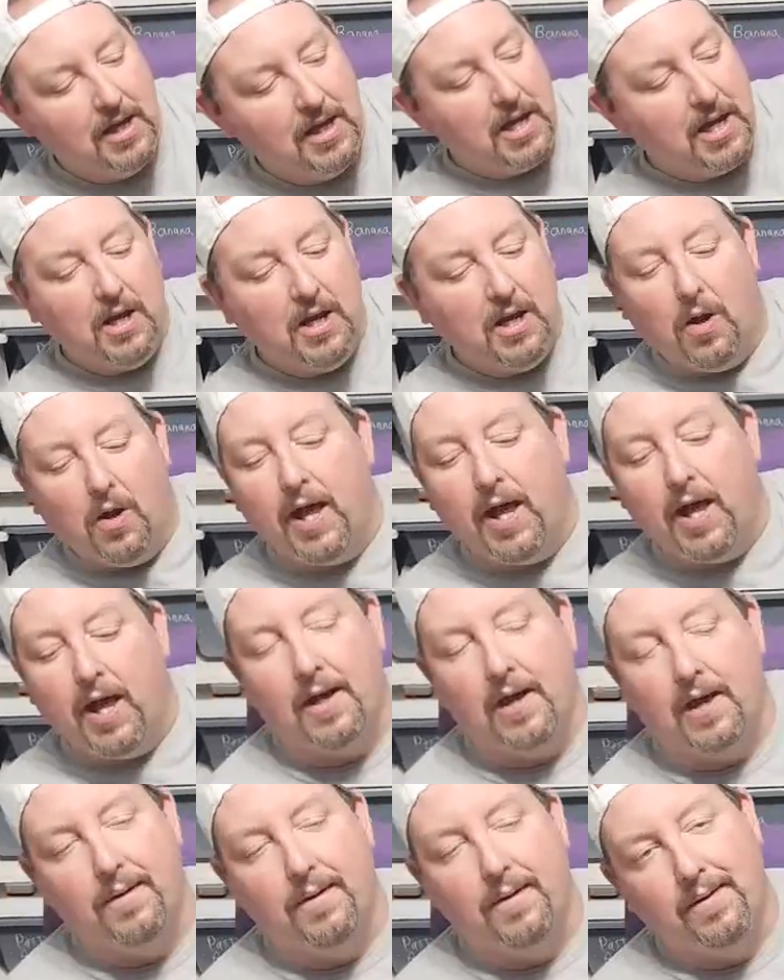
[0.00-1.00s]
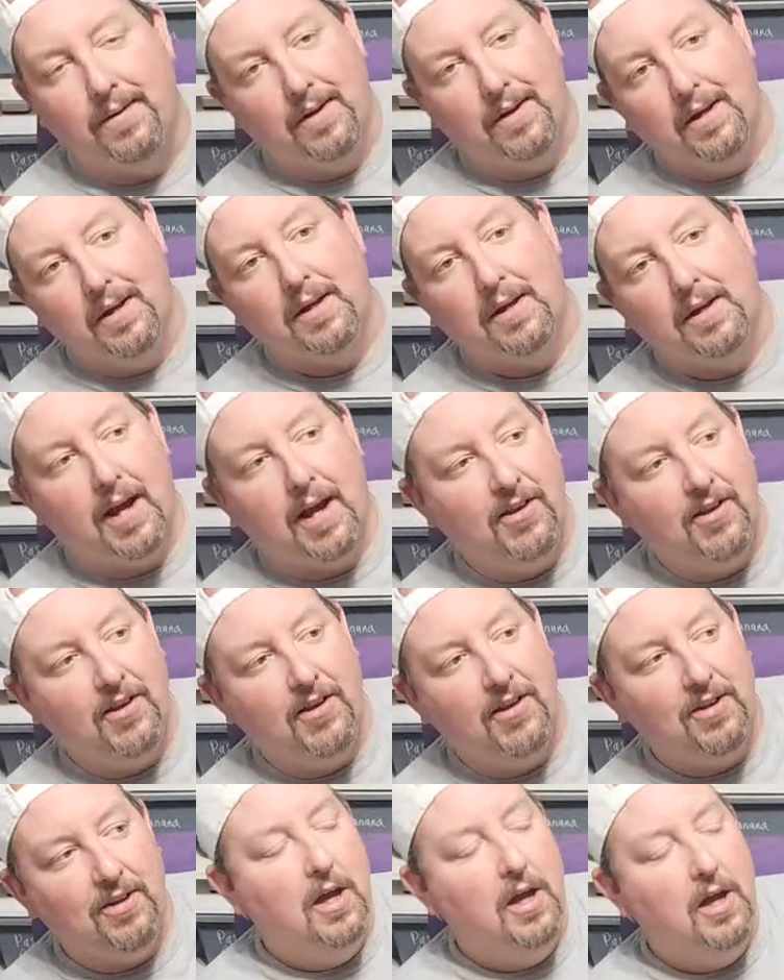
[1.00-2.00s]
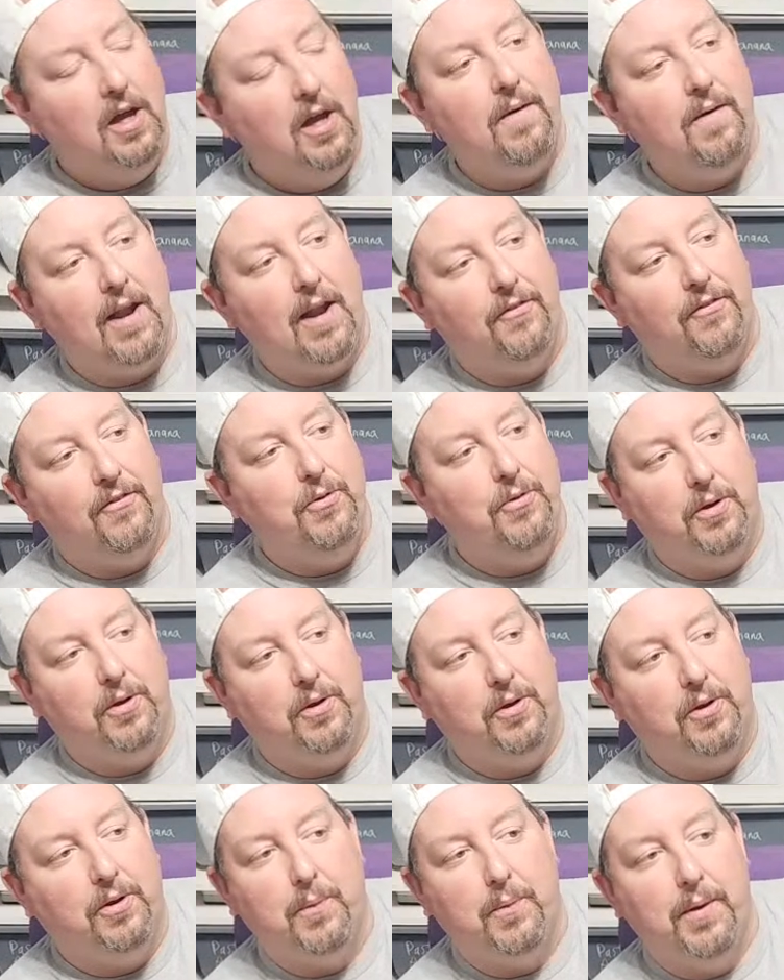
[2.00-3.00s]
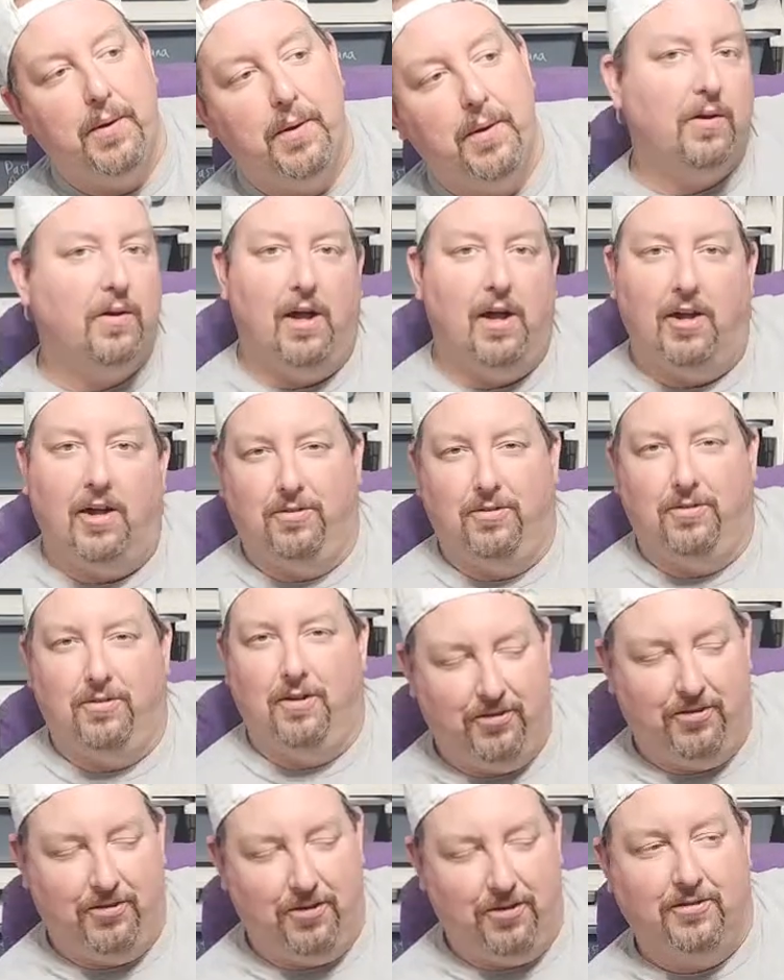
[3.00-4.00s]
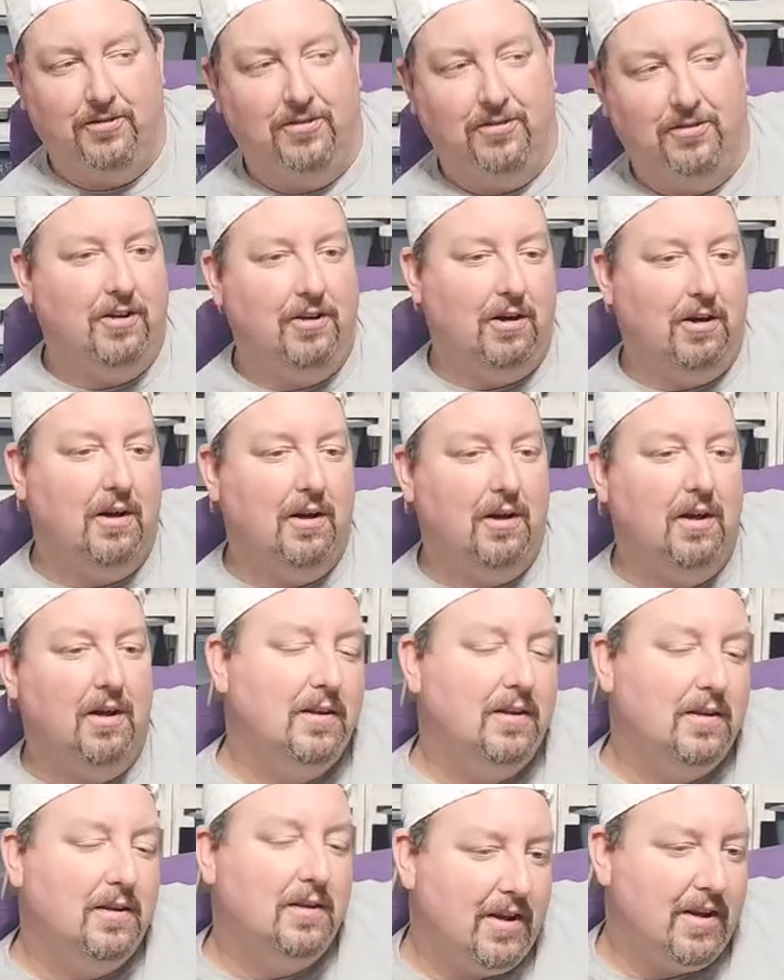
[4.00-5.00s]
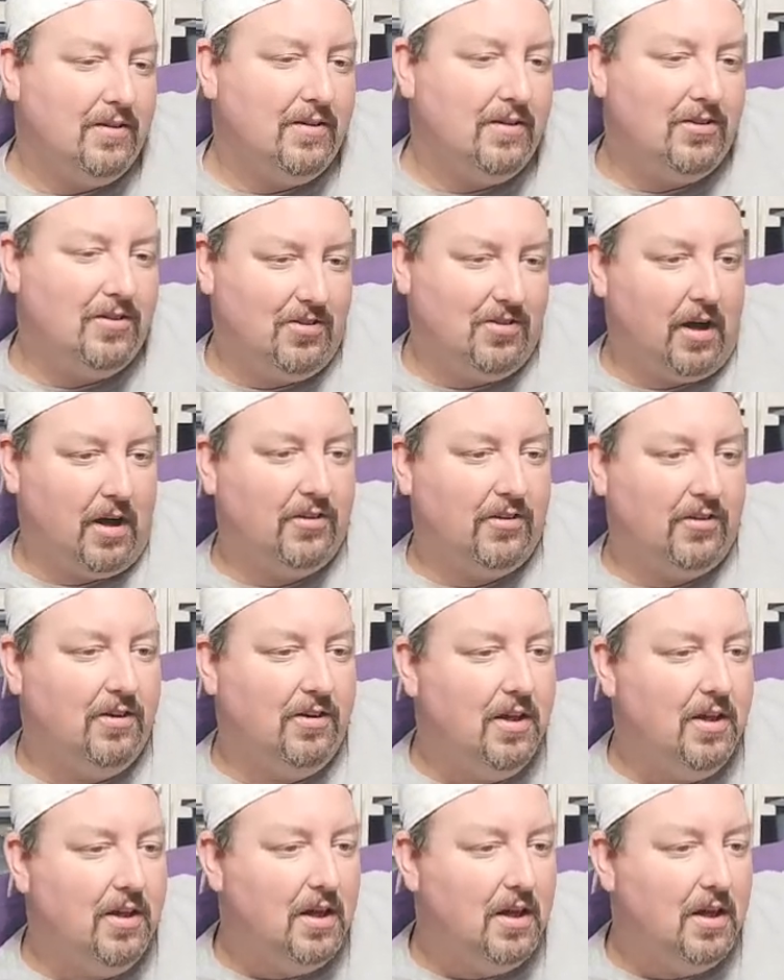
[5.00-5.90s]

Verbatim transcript: You know, like, guys, we've had a few, like, we had one clutch that was all select this year. That sucks.